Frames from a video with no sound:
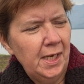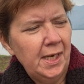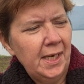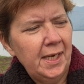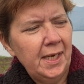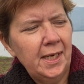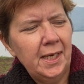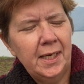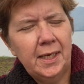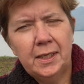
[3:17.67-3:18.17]

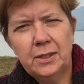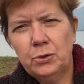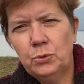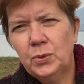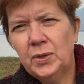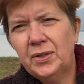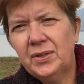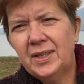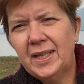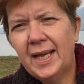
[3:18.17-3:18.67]
And
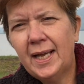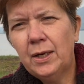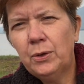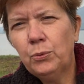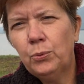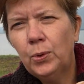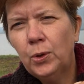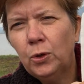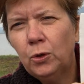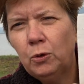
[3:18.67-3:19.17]
with that
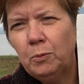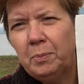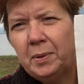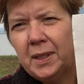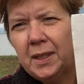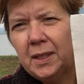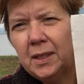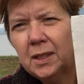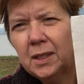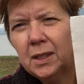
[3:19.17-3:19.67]
road
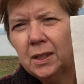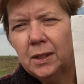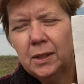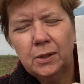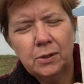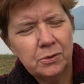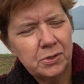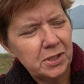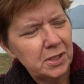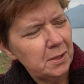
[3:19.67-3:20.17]
being
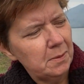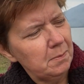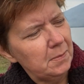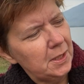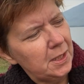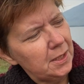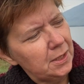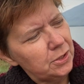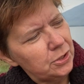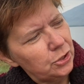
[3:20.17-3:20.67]
closed, it
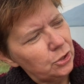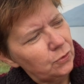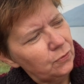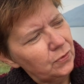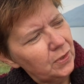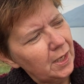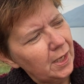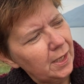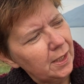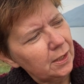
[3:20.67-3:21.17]
means you've
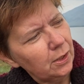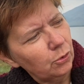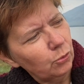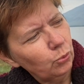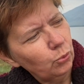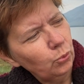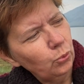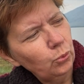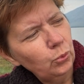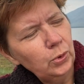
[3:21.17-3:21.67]
got a
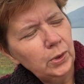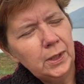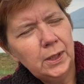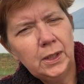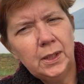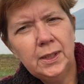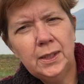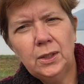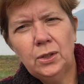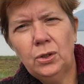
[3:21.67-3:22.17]

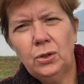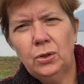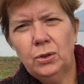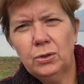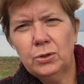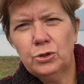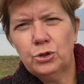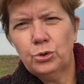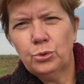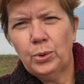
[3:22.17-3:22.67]
really
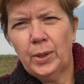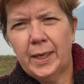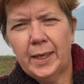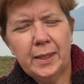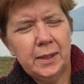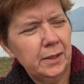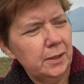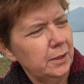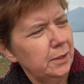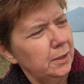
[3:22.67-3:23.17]
long
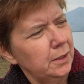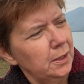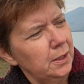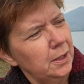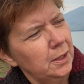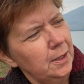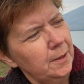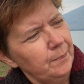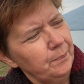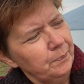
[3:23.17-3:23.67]
trek
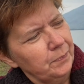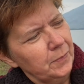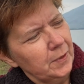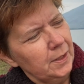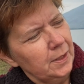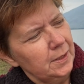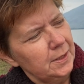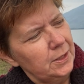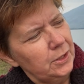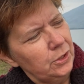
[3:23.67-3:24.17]

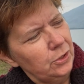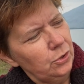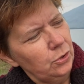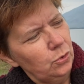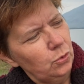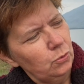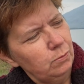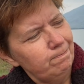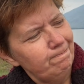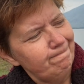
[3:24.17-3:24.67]

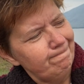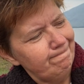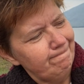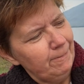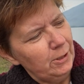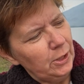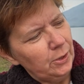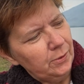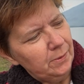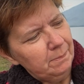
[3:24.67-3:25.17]
to,
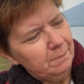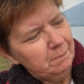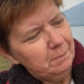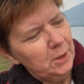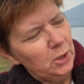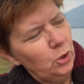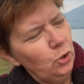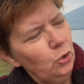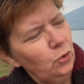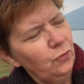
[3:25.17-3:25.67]

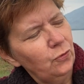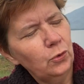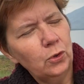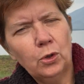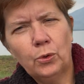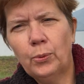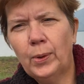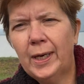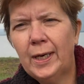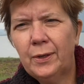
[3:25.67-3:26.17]
maneuver
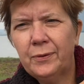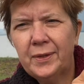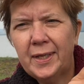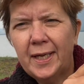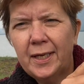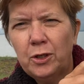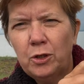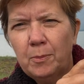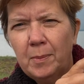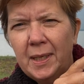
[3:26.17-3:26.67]
around
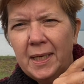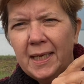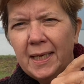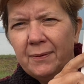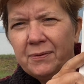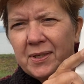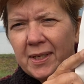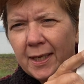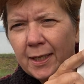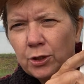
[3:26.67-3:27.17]
that. You may
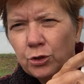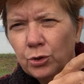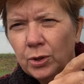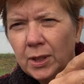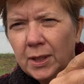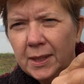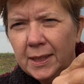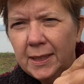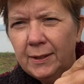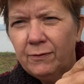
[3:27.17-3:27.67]
have to actually
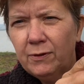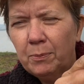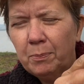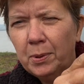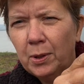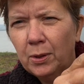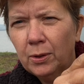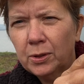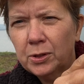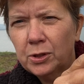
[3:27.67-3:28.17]
leave the
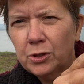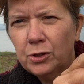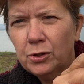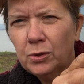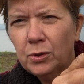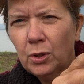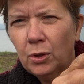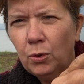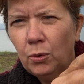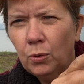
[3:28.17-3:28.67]
park to do
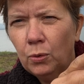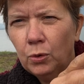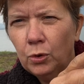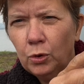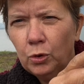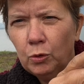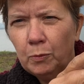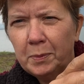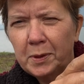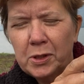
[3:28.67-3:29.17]
the whole
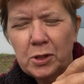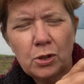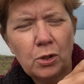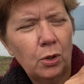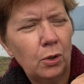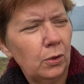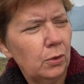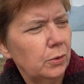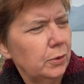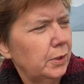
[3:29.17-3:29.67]
loop. It's
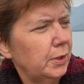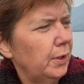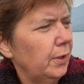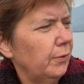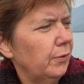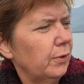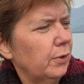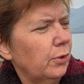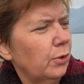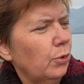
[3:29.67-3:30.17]
called,
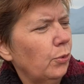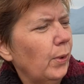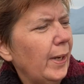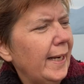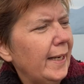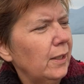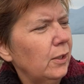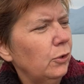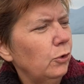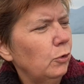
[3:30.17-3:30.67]
the
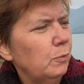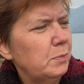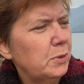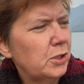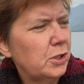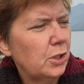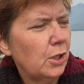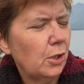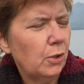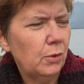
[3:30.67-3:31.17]
Grand Loop.
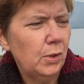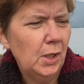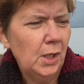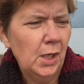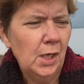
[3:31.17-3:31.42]
So